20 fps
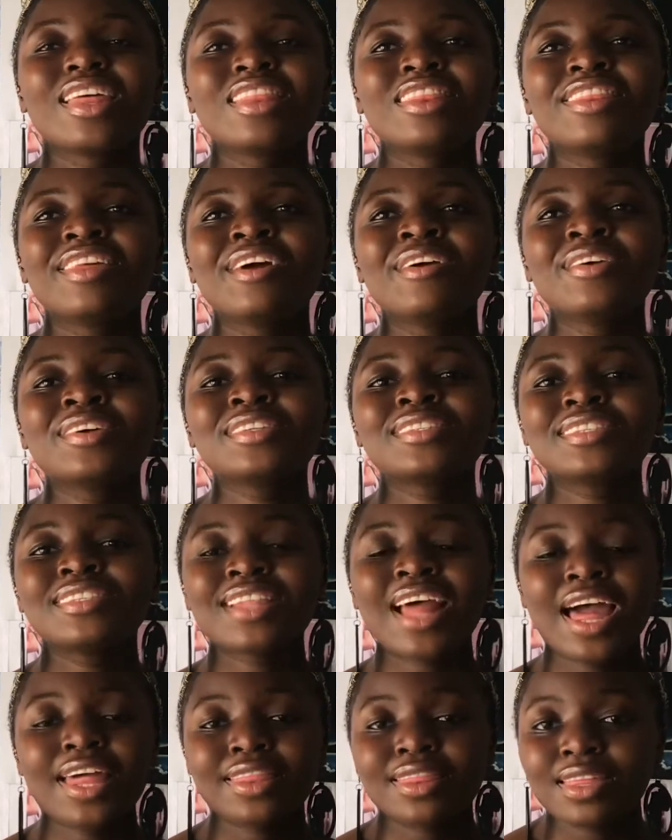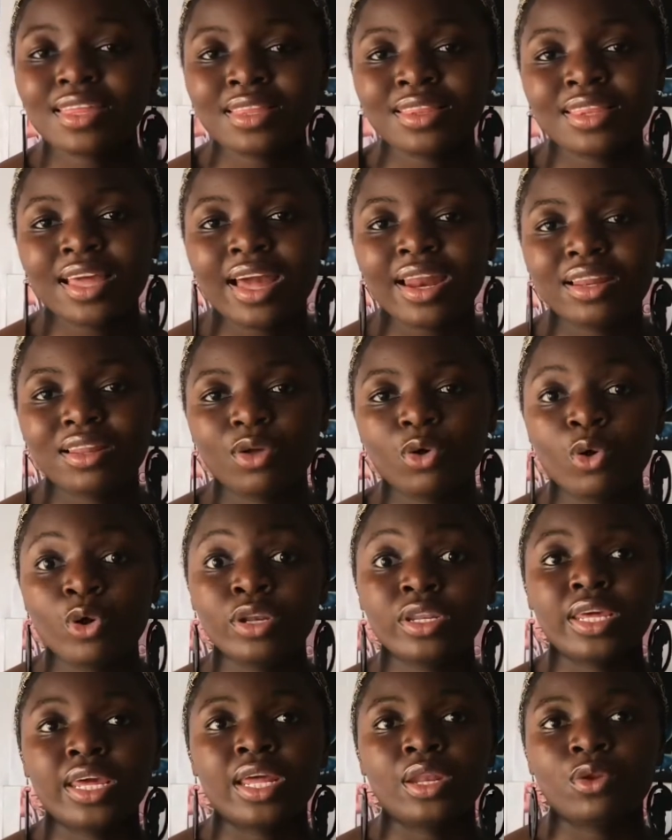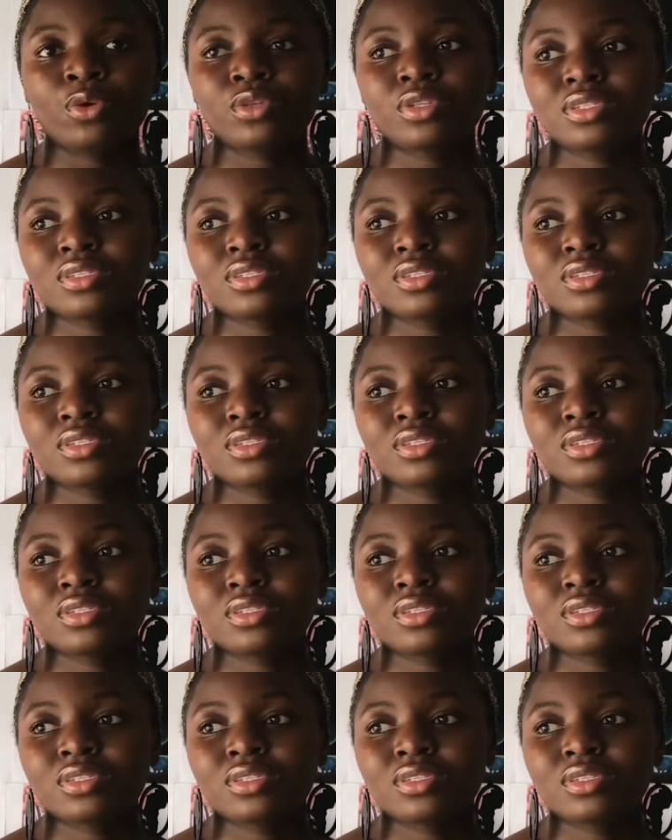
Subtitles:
There is nothing that God cannot